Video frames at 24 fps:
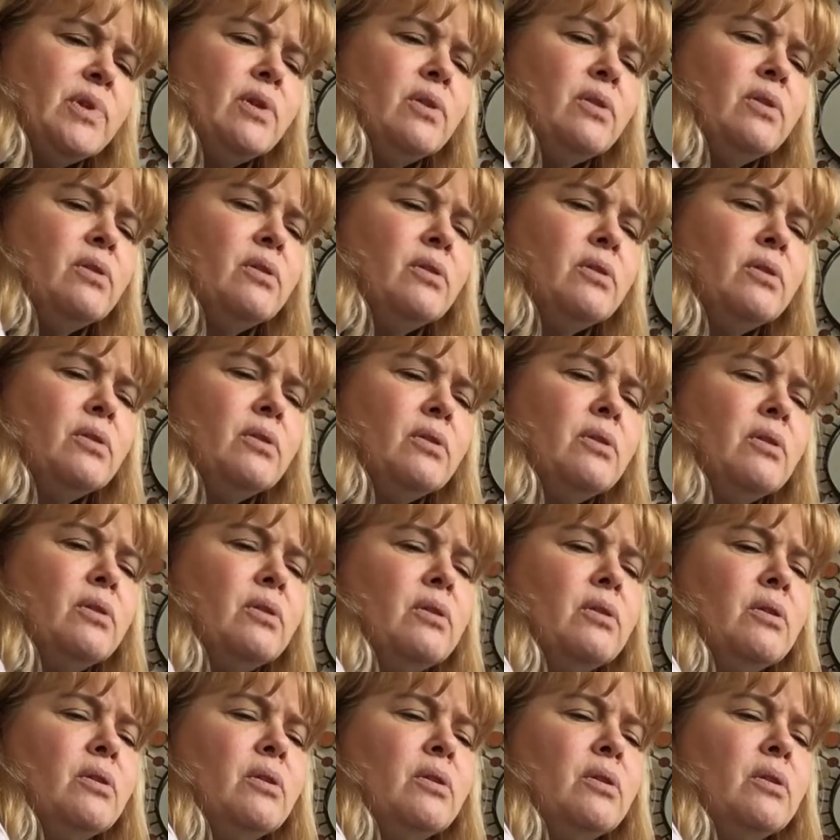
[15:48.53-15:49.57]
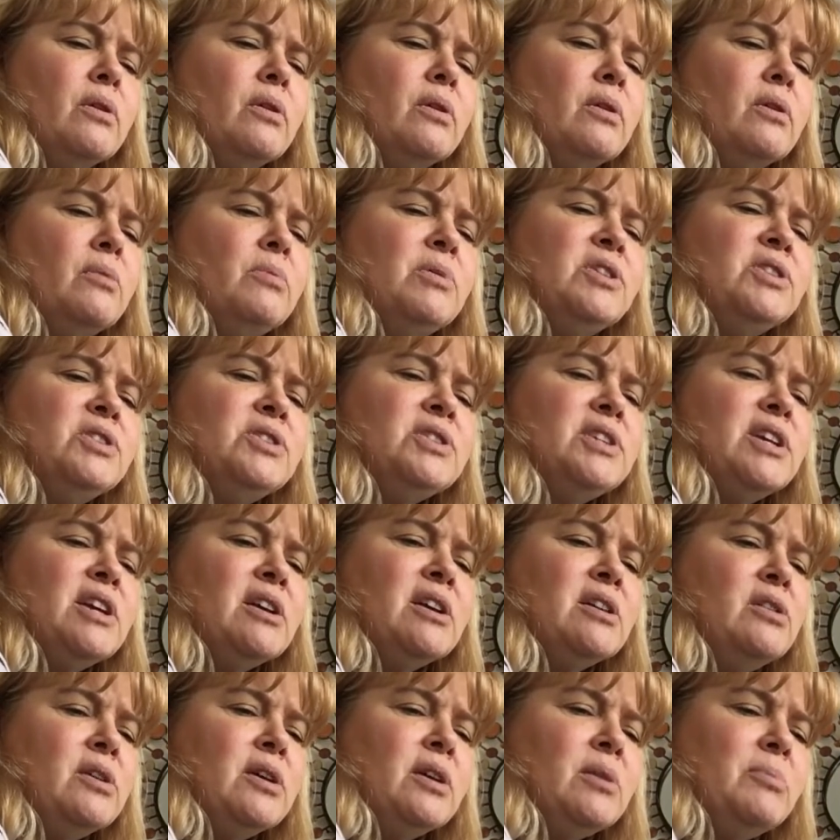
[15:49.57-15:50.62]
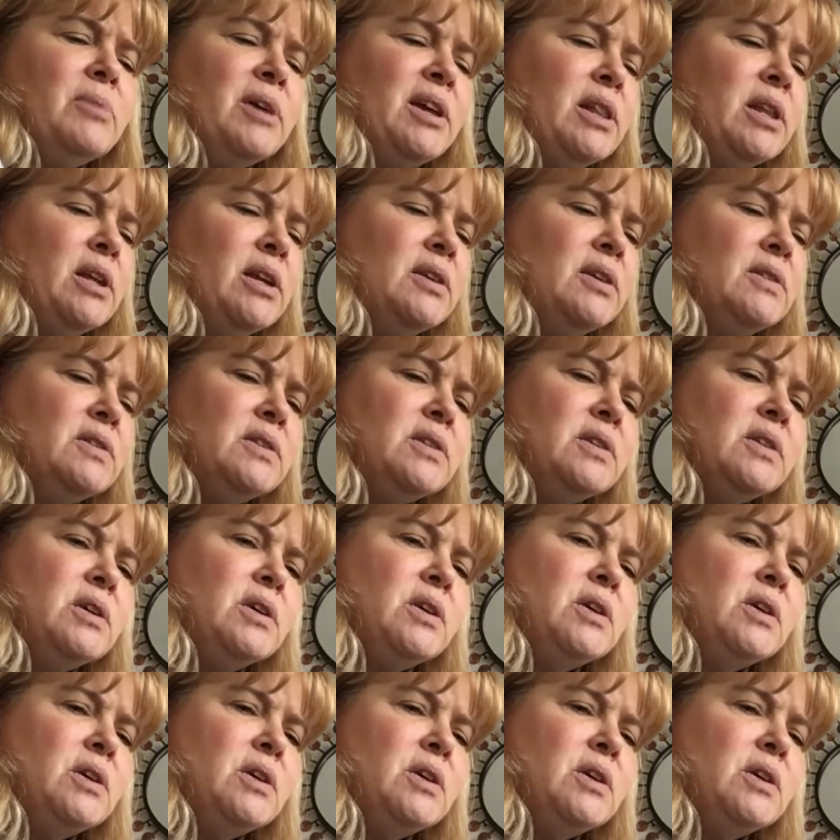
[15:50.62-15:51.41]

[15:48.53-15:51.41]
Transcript: Let me just take a look at my list